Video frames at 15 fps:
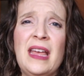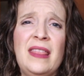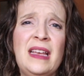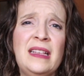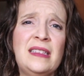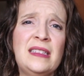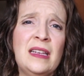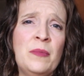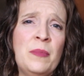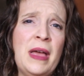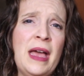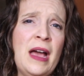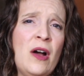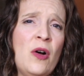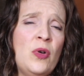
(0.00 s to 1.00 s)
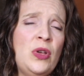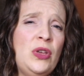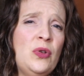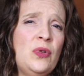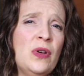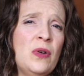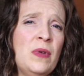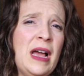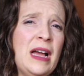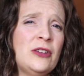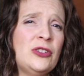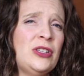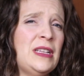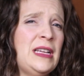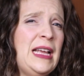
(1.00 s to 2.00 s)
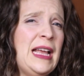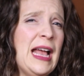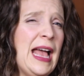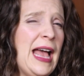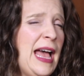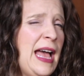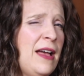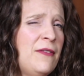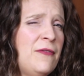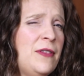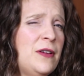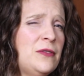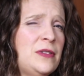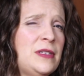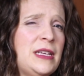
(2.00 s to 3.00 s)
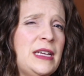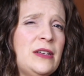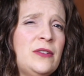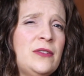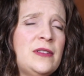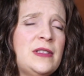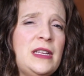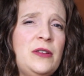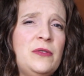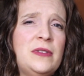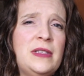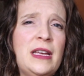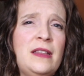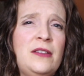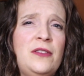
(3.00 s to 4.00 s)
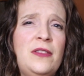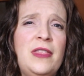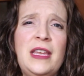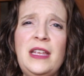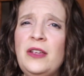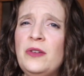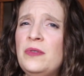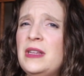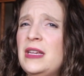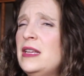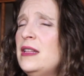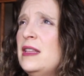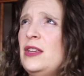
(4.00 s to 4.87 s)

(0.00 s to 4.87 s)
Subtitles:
That somehow you don't actually have those skills that you said that you did,